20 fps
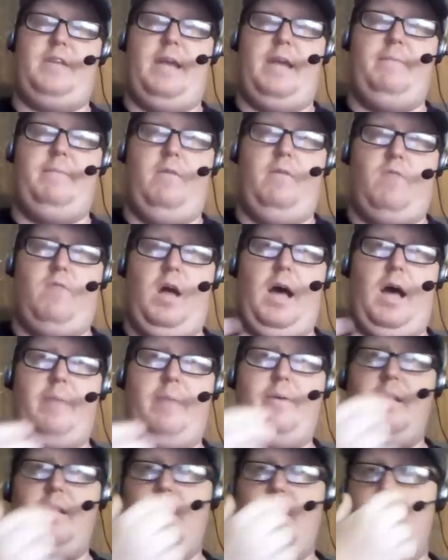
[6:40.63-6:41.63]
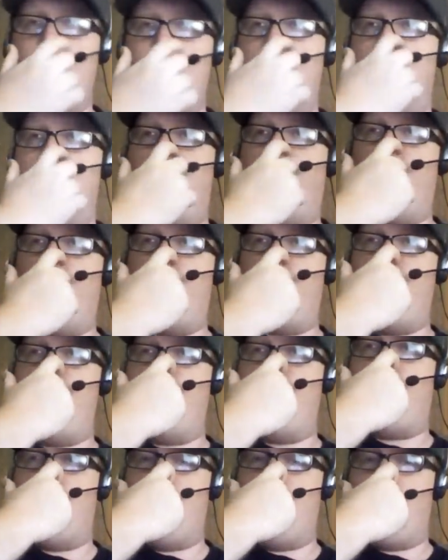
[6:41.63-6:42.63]
and Rob before he
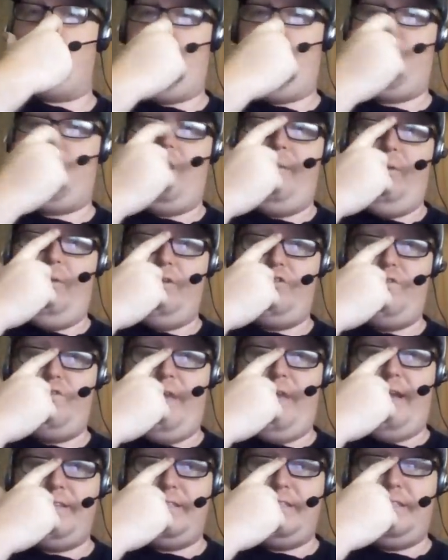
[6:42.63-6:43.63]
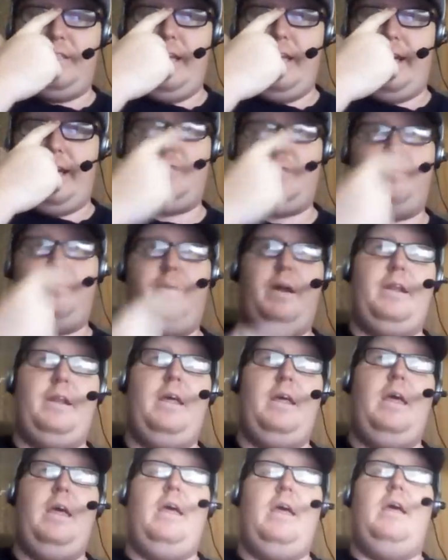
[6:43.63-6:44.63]
returned to the Royal Rumble in 2006. But
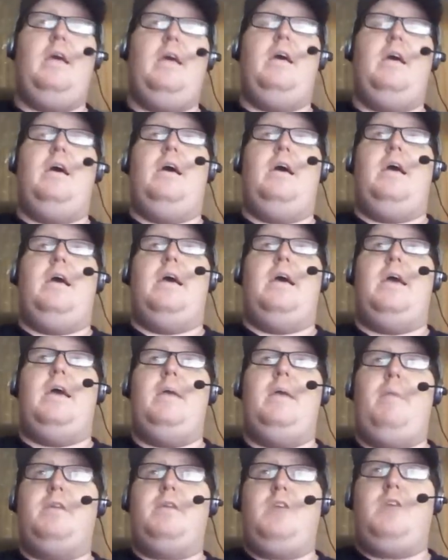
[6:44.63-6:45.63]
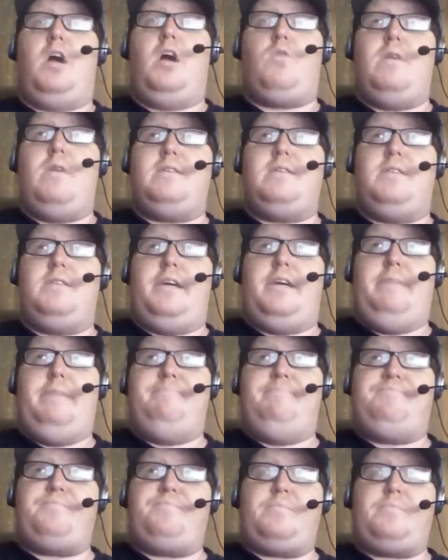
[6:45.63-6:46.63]
him on Talk
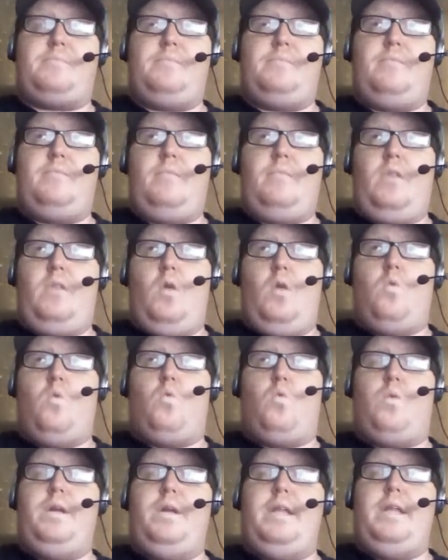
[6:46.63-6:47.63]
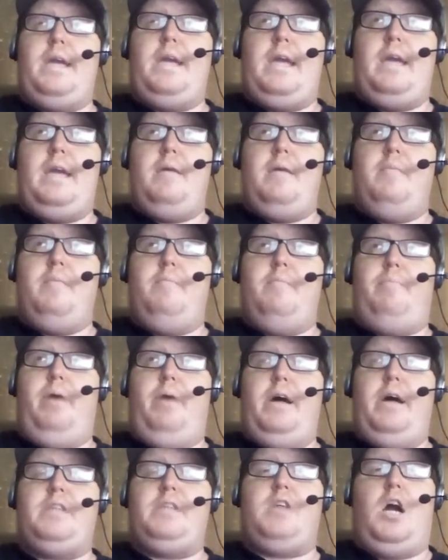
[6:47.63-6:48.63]
Wrestling really
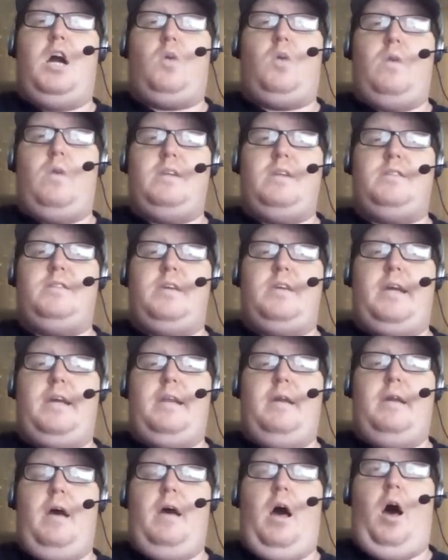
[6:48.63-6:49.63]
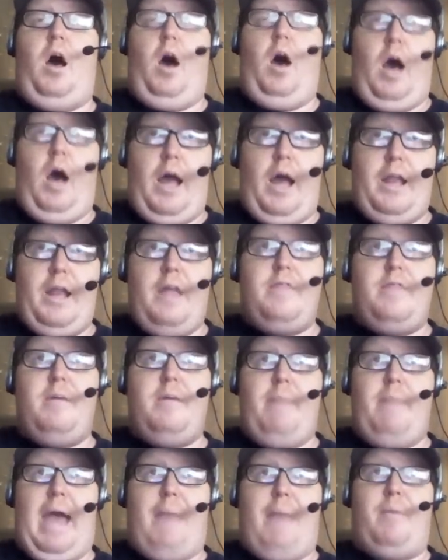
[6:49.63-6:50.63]
put Talk Wrestling on the
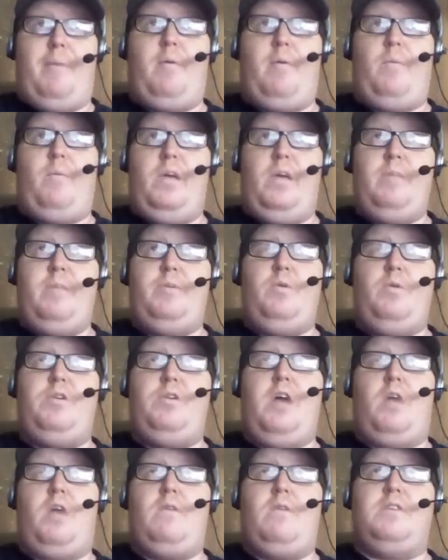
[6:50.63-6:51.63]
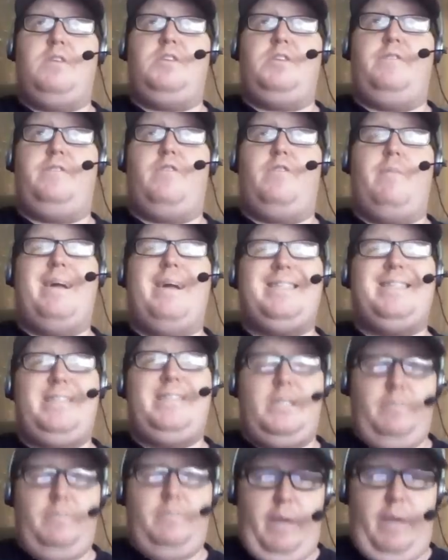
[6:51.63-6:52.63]
map. I mean, we had been doing Talk Wrestling for about
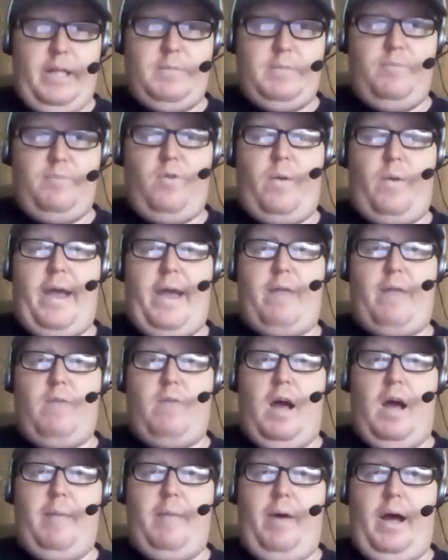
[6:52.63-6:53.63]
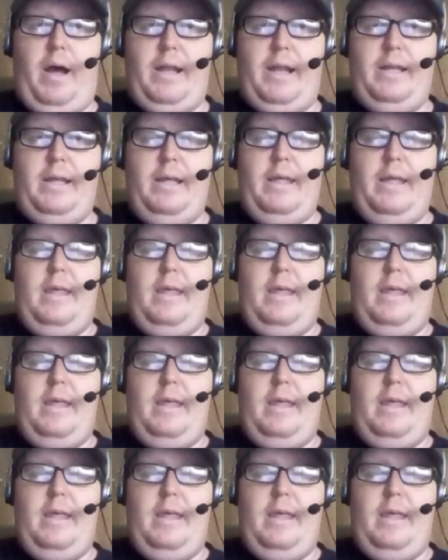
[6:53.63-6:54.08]
6 months before we had Rob on,